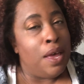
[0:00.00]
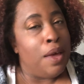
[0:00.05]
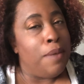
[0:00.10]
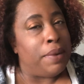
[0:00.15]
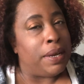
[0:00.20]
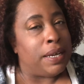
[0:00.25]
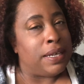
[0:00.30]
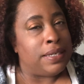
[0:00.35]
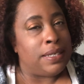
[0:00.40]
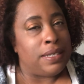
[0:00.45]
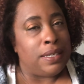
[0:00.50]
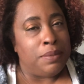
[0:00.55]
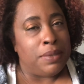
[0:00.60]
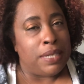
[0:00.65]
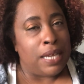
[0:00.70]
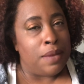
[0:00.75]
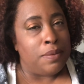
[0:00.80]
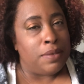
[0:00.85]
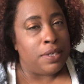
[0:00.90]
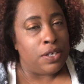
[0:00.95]
because
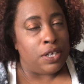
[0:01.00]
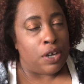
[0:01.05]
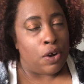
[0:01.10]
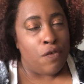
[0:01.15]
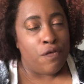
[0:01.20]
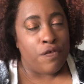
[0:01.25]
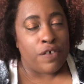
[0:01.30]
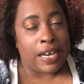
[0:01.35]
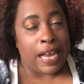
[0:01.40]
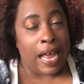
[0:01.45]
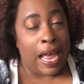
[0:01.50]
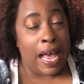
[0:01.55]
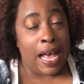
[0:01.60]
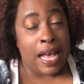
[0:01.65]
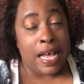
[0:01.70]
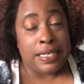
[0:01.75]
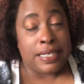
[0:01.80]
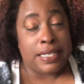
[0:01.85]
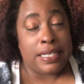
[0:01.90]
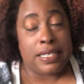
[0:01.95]
sometimes the
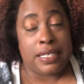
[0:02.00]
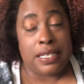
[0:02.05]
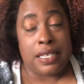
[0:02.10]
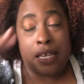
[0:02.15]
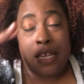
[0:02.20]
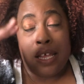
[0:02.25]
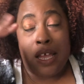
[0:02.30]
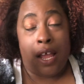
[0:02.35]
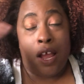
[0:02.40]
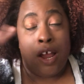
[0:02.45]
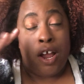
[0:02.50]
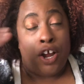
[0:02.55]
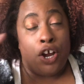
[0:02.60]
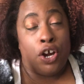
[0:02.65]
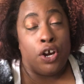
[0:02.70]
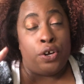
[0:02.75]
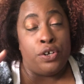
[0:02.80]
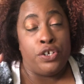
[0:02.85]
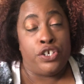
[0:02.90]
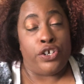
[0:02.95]
overcast
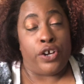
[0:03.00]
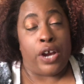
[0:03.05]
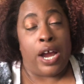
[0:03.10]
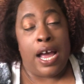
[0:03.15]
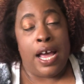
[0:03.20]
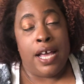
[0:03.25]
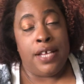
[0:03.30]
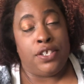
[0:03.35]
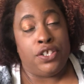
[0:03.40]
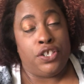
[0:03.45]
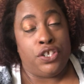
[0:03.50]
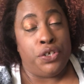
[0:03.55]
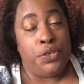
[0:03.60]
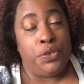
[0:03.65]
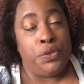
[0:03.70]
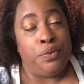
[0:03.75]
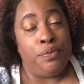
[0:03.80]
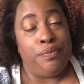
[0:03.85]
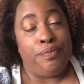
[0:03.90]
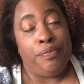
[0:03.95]
hurts your eyes
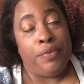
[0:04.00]
too.